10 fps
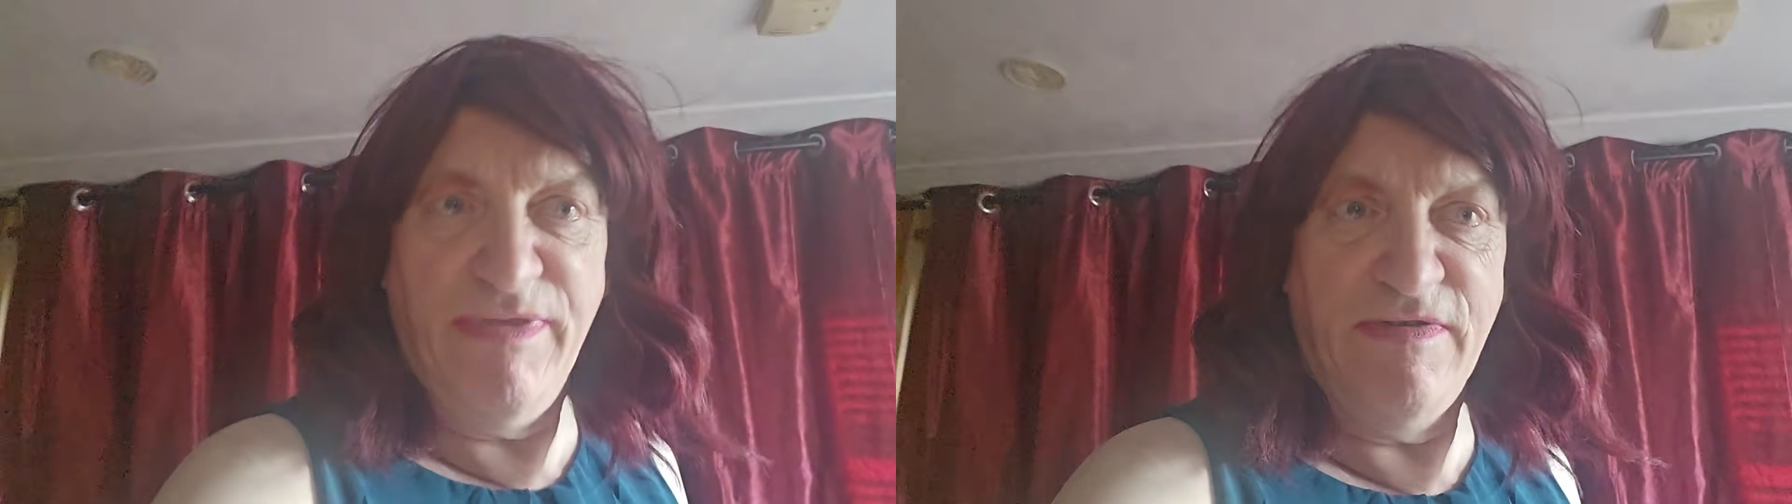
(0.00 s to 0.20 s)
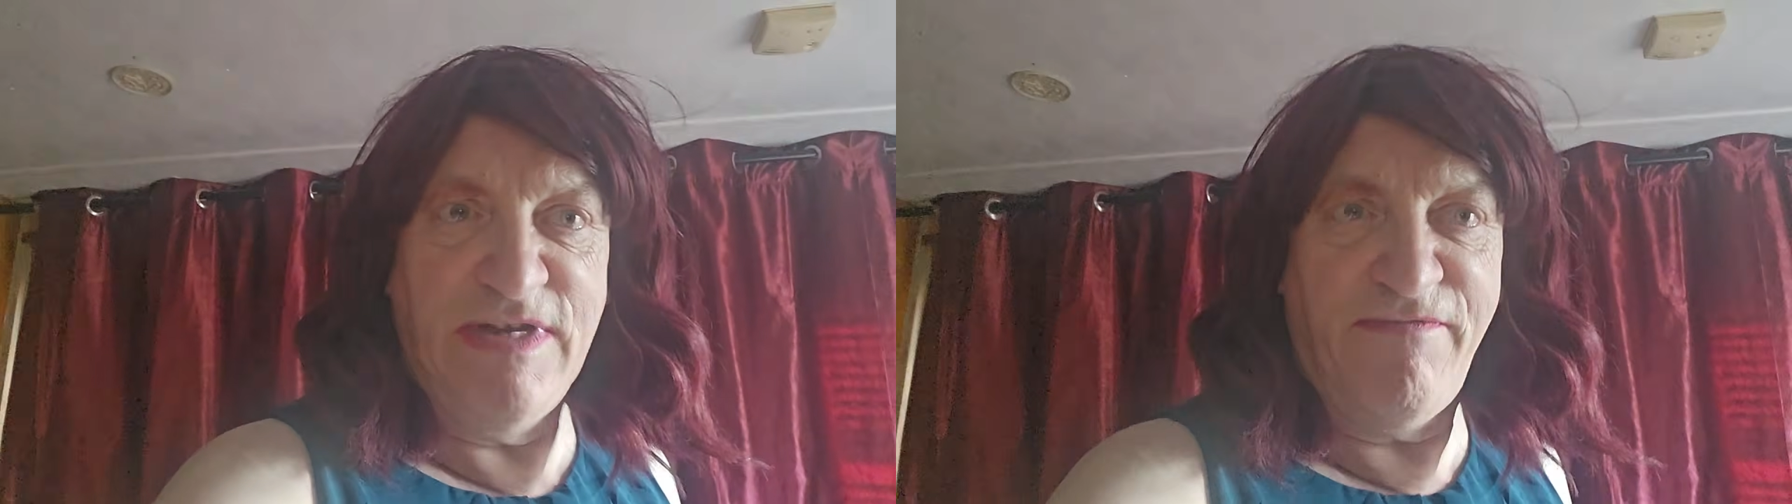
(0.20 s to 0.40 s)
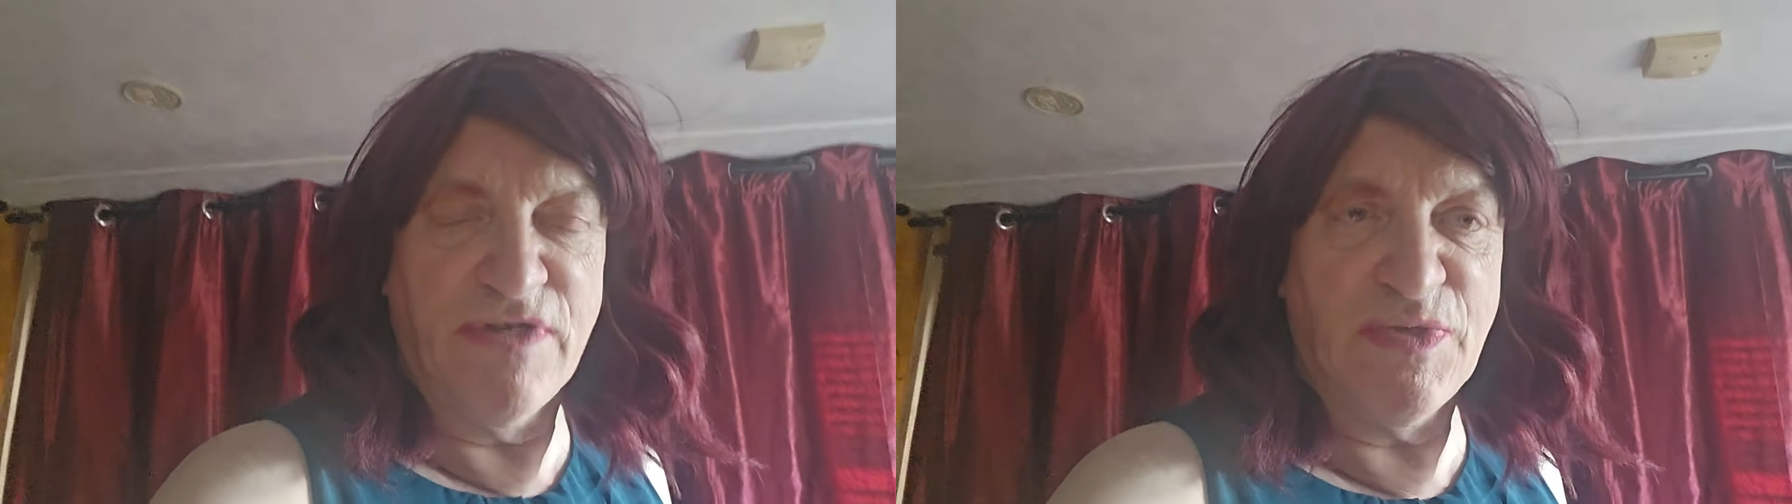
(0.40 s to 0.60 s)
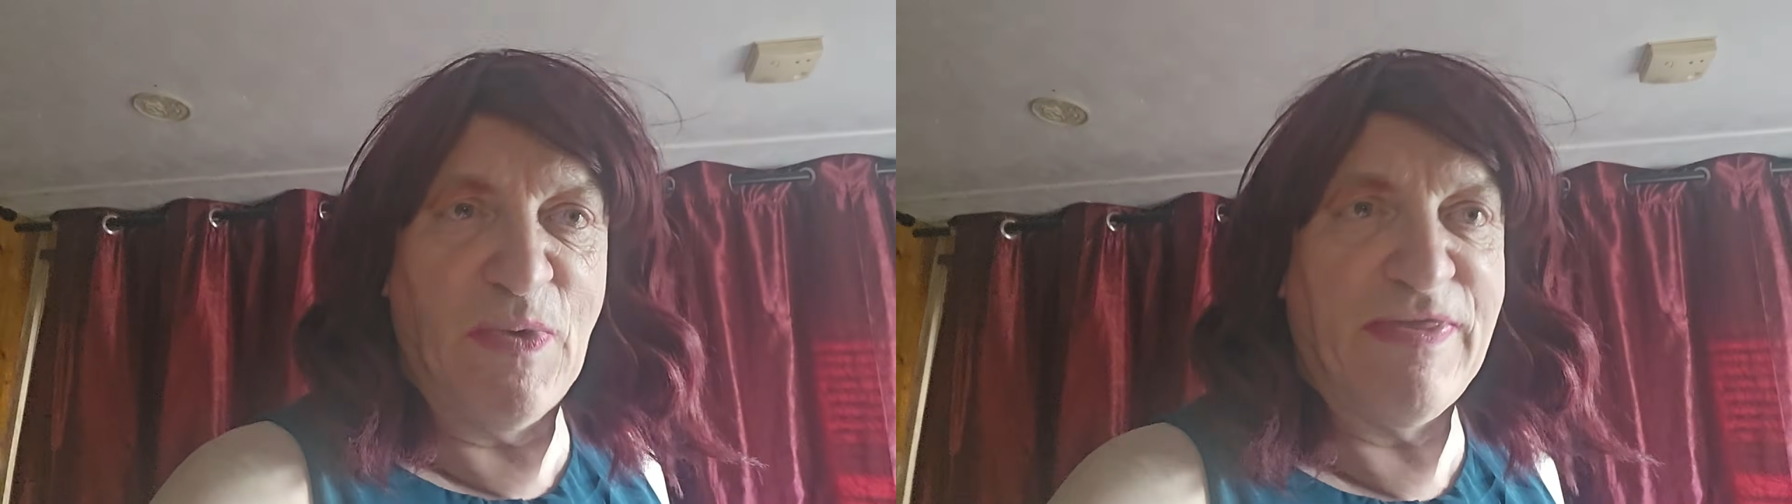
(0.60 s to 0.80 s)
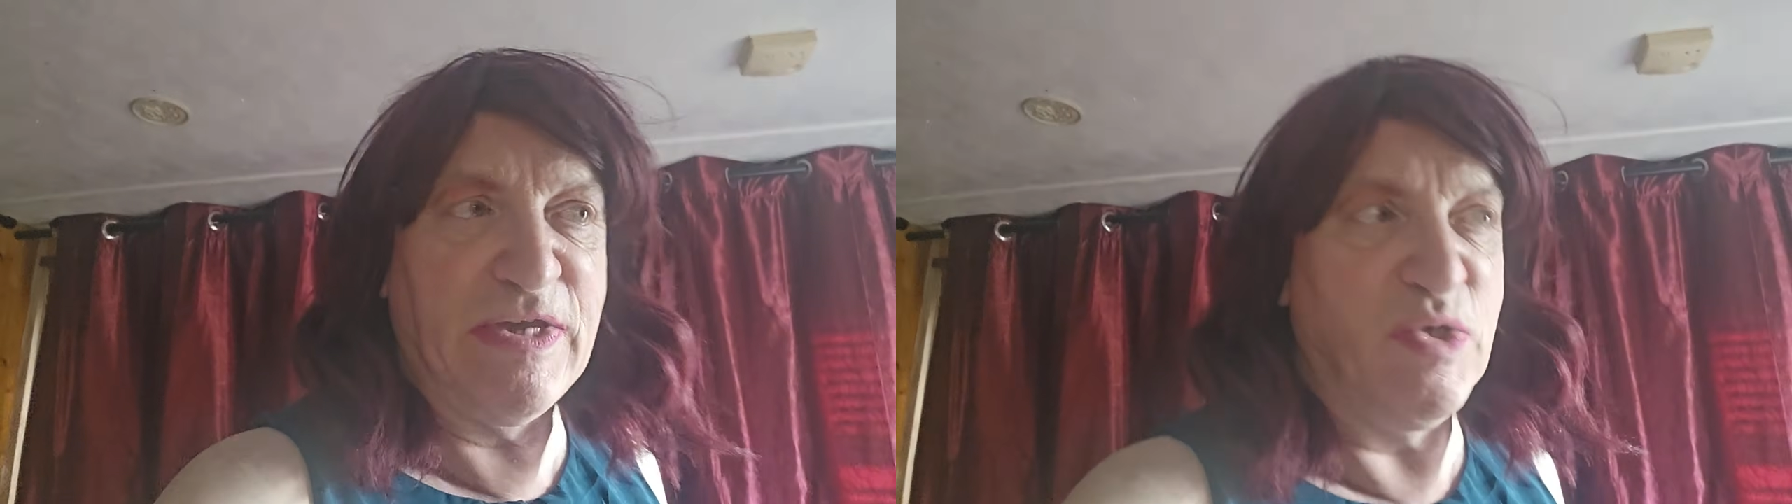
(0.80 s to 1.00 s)
a difference
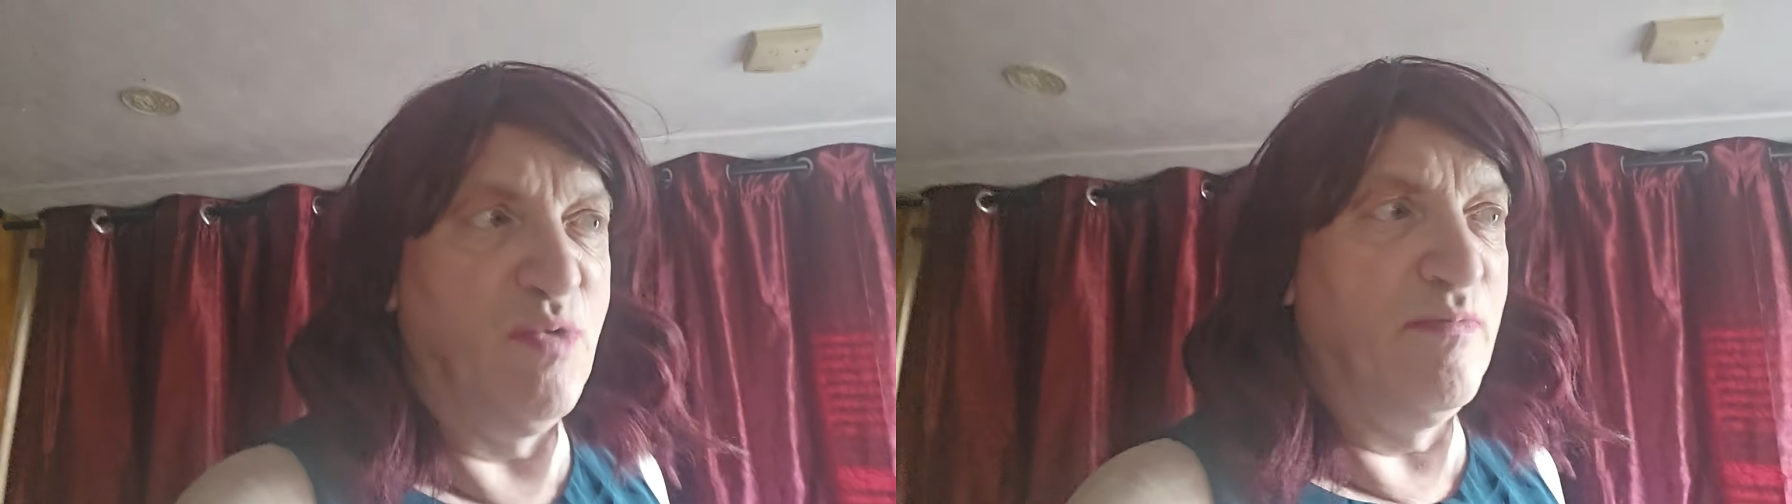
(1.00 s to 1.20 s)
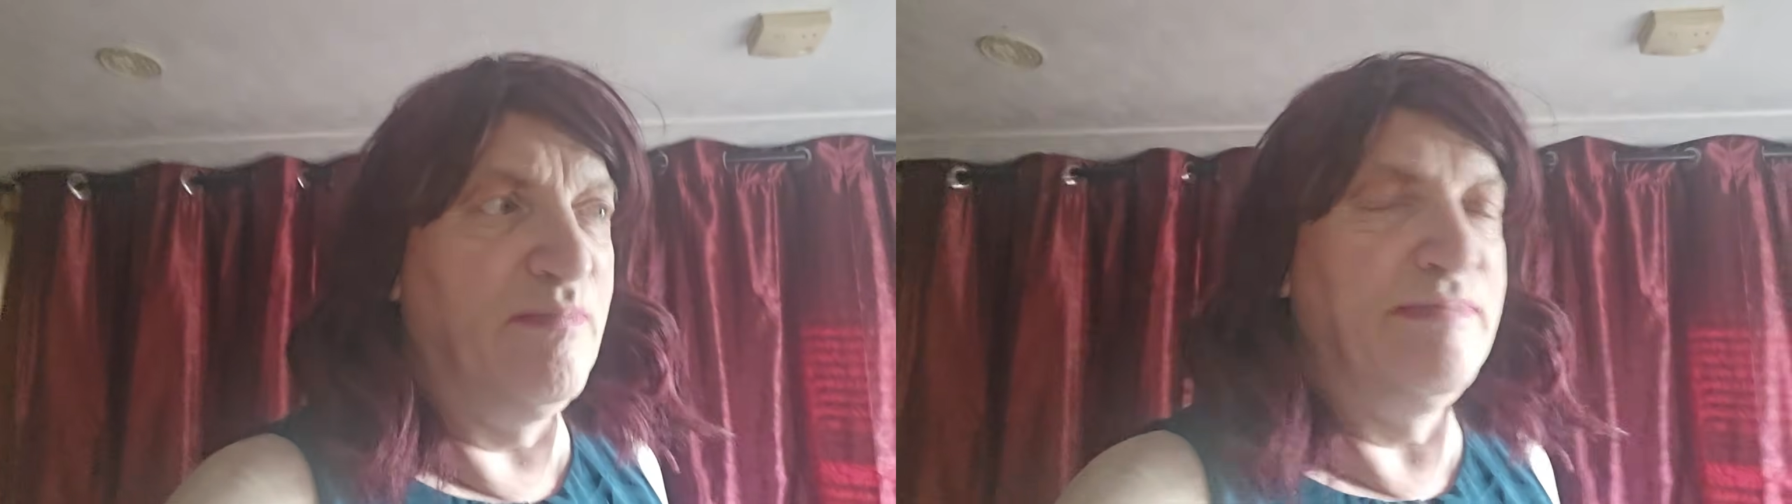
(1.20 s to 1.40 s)
whether you